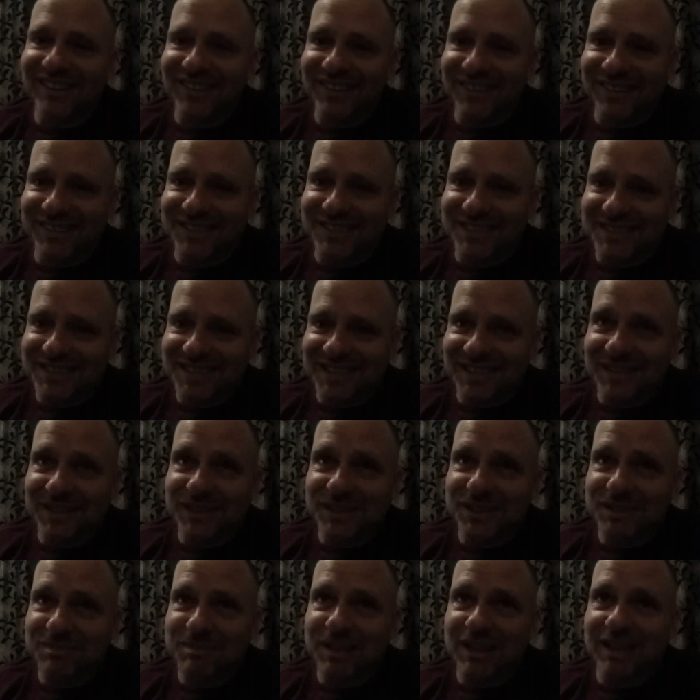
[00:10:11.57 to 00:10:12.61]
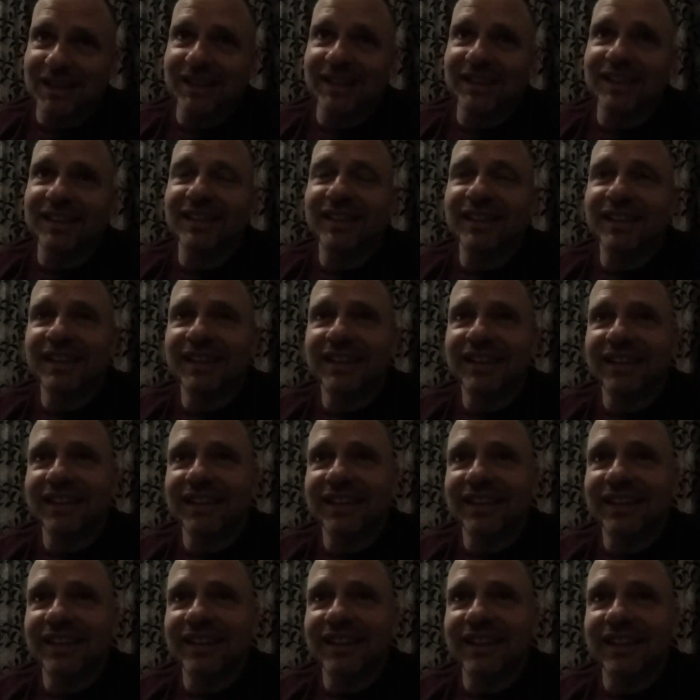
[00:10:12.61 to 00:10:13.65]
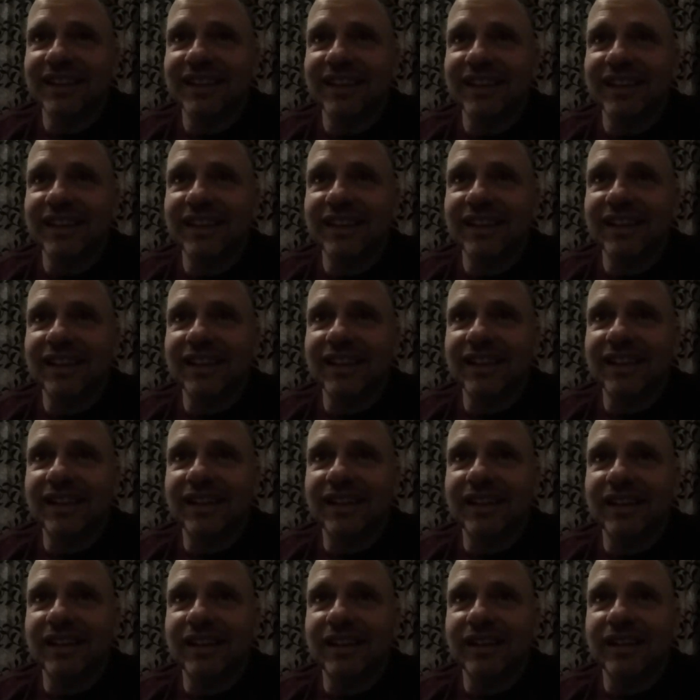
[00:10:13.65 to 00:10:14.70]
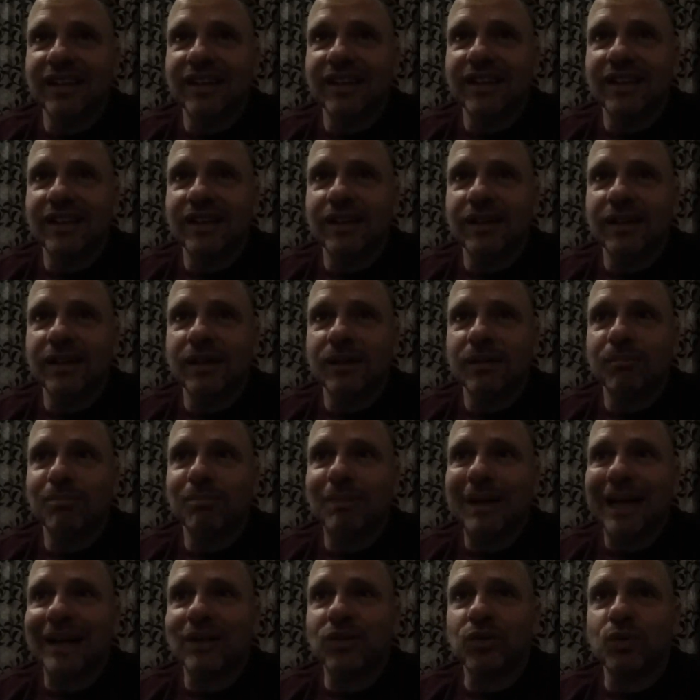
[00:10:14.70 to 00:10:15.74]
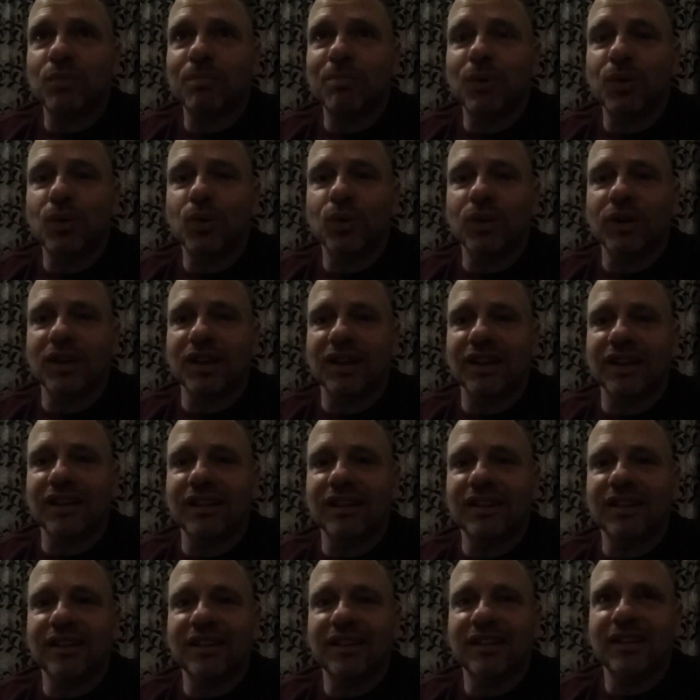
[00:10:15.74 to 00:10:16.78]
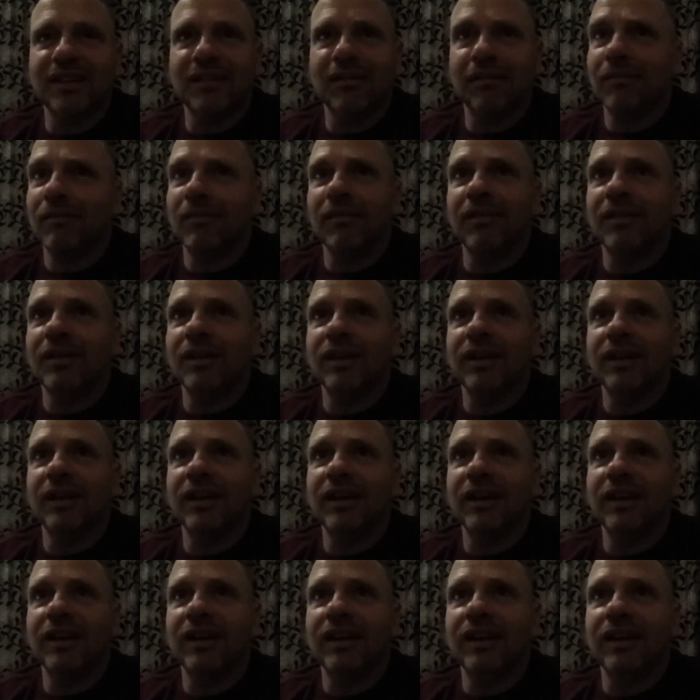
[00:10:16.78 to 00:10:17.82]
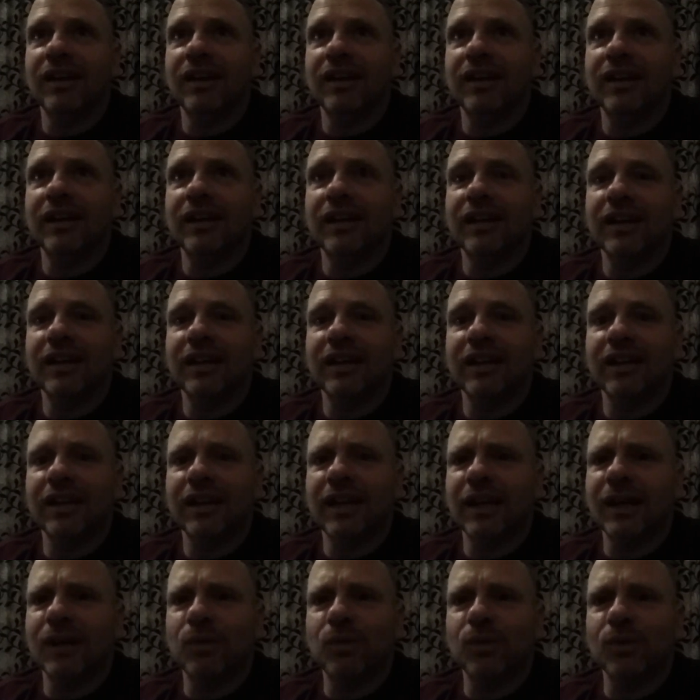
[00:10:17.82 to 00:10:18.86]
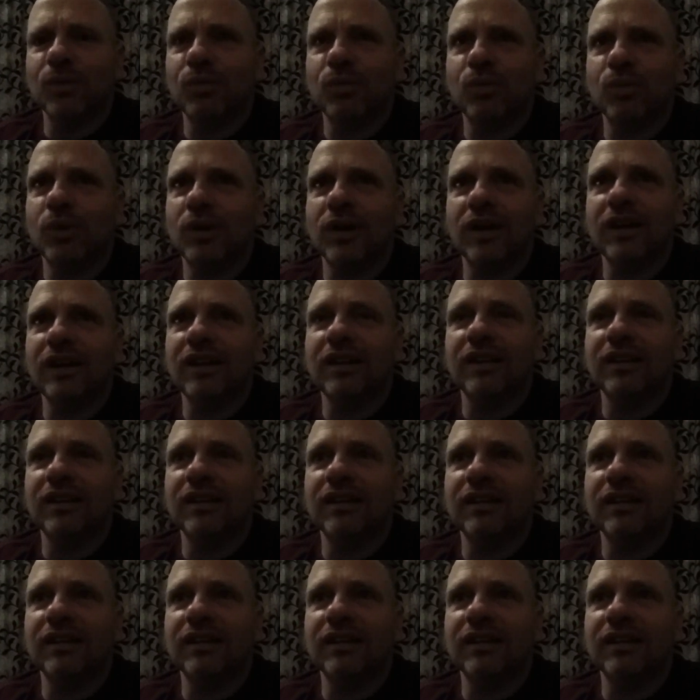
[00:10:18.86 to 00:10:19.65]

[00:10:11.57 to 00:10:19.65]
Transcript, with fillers: and you can see it and smell it. Paddle boarding. Paddle boarding. Do you fancy doing it? Yeah, well, why?